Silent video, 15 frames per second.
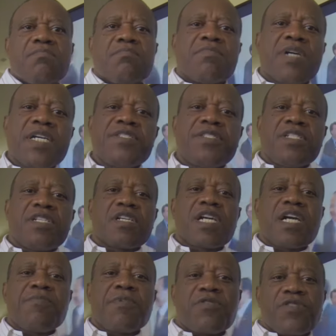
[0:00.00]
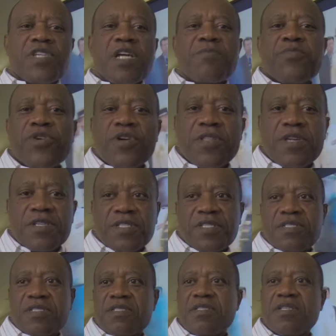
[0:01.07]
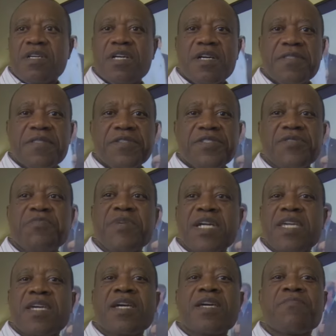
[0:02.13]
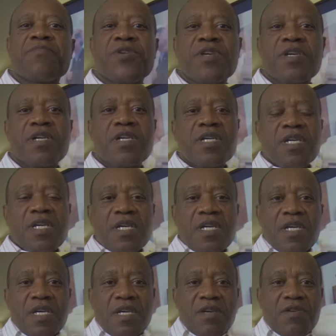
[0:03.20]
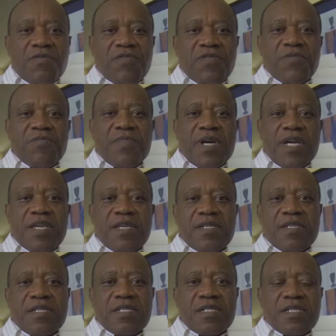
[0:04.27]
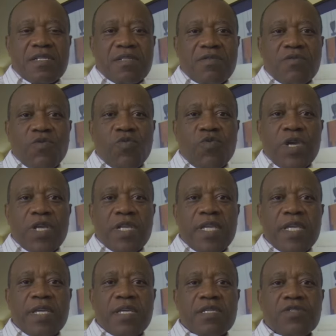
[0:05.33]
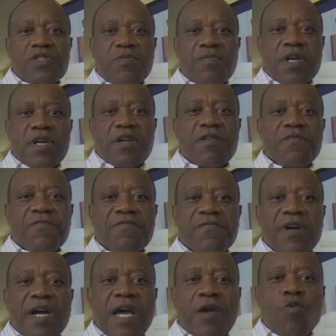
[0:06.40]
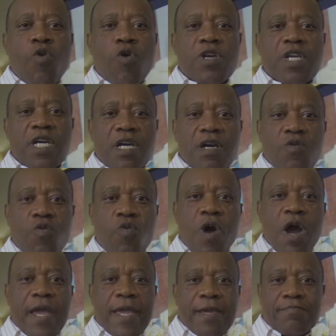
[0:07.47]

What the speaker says: My dear Cameroonian brothers, this is Makia Epie with my weekly summary of I Wonder Why.